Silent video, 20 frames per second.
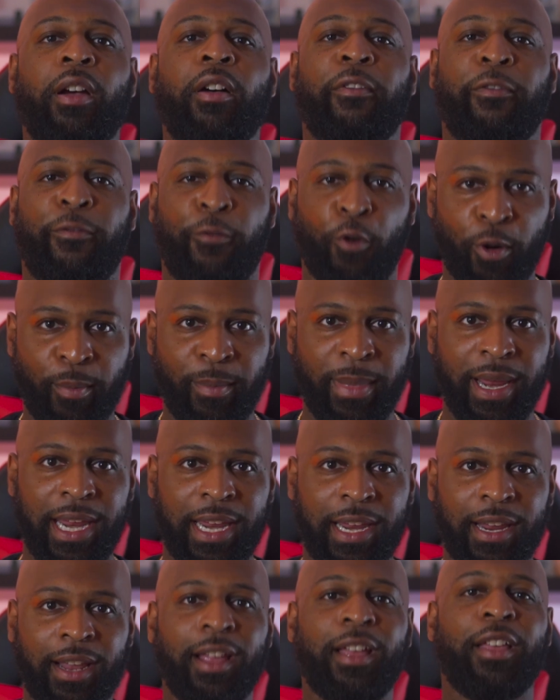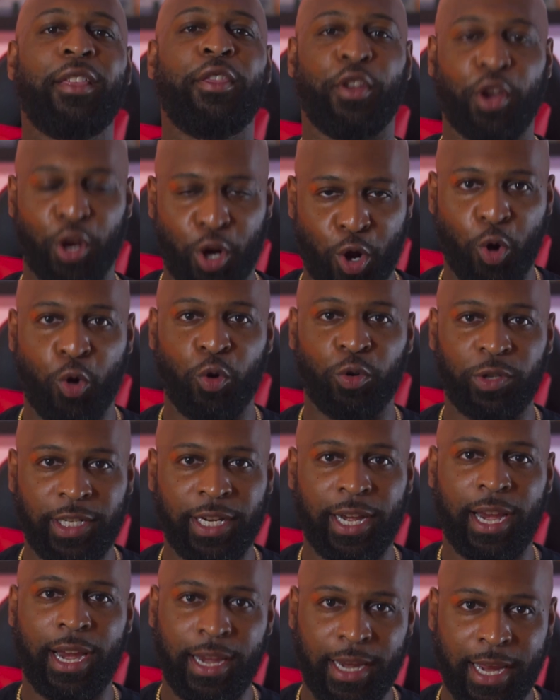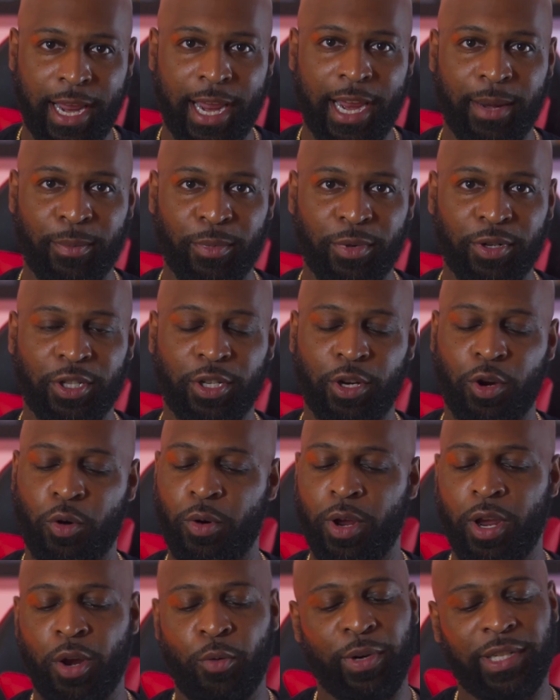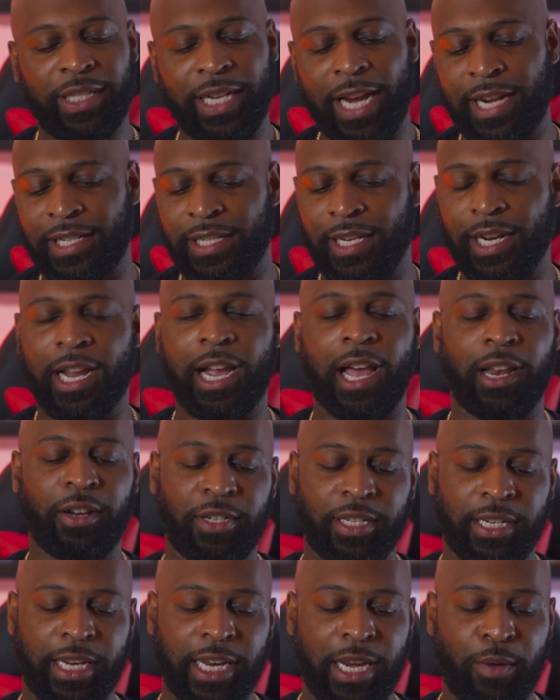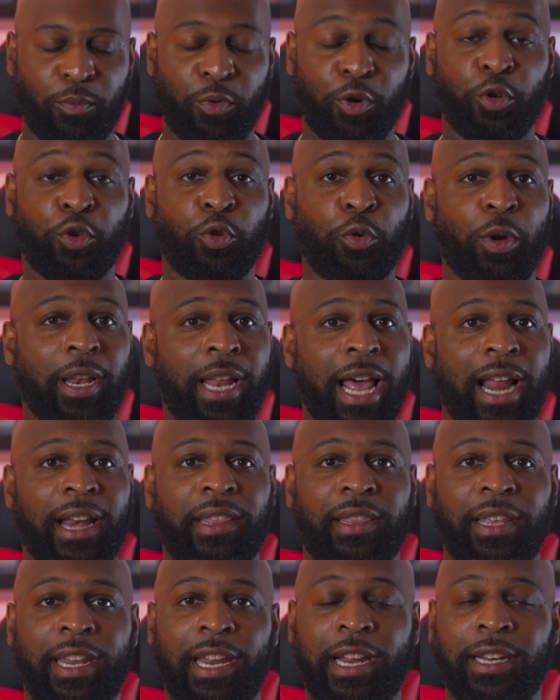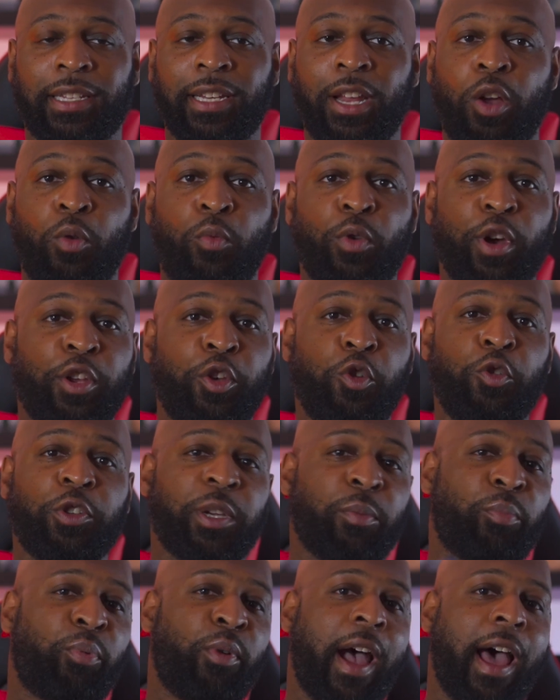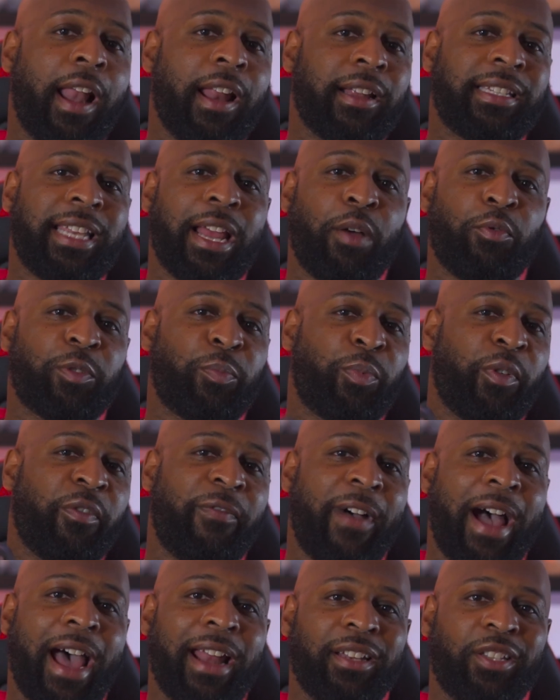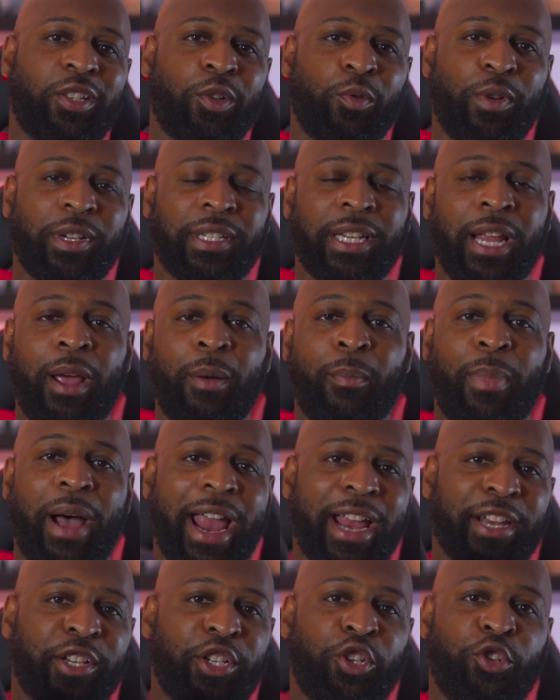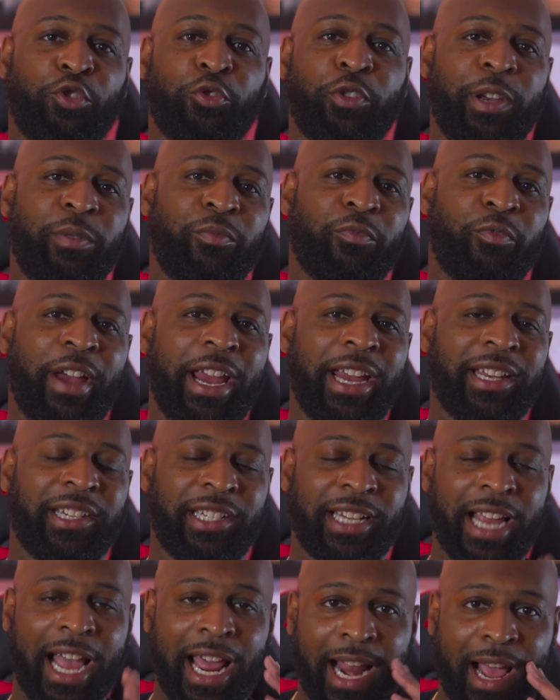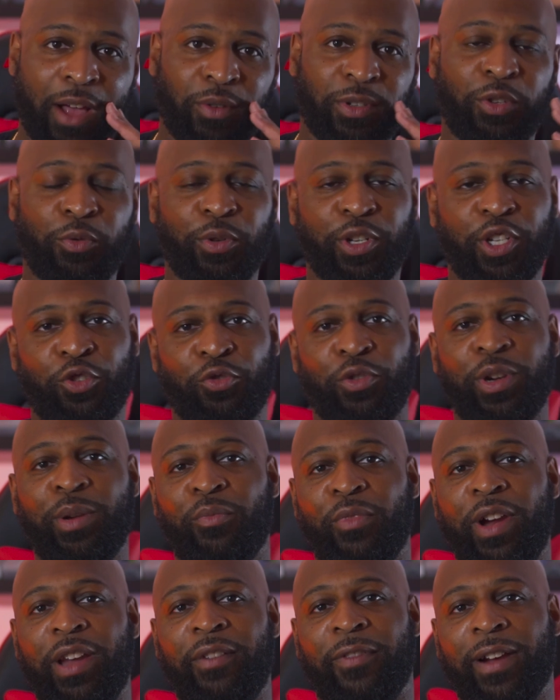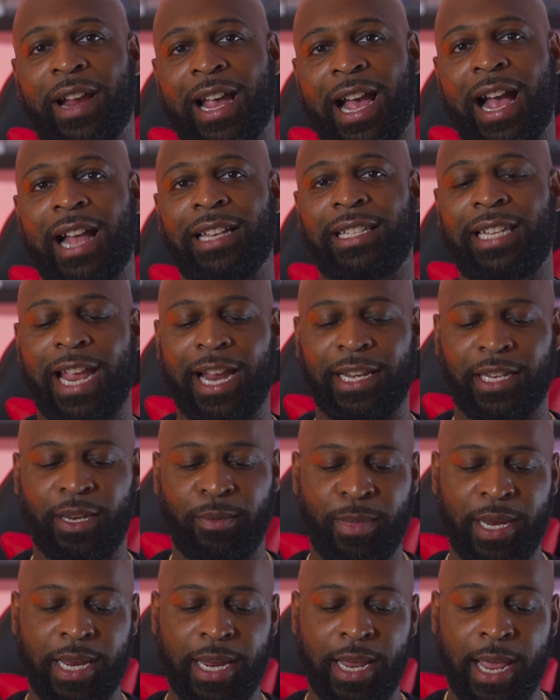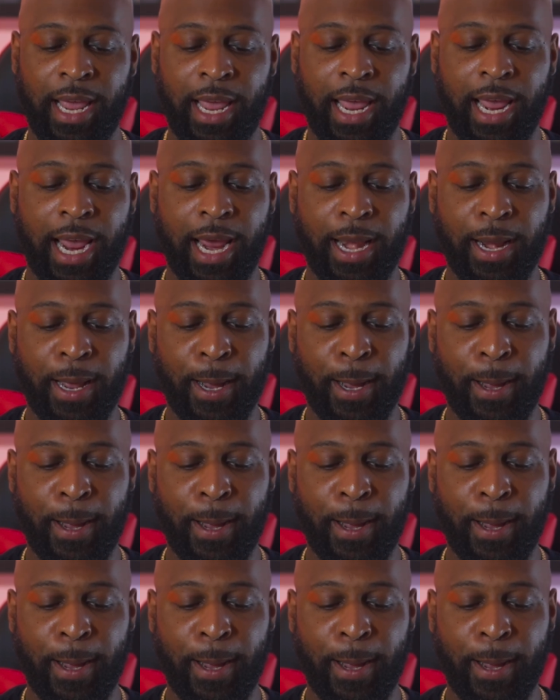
for me, the GoldChainGamer. So we're changing the color scheme. We're gonna do a lot of things. We're using products that was provided to us by Extreme Rate. Shout out to Extreme Rate for contacting me and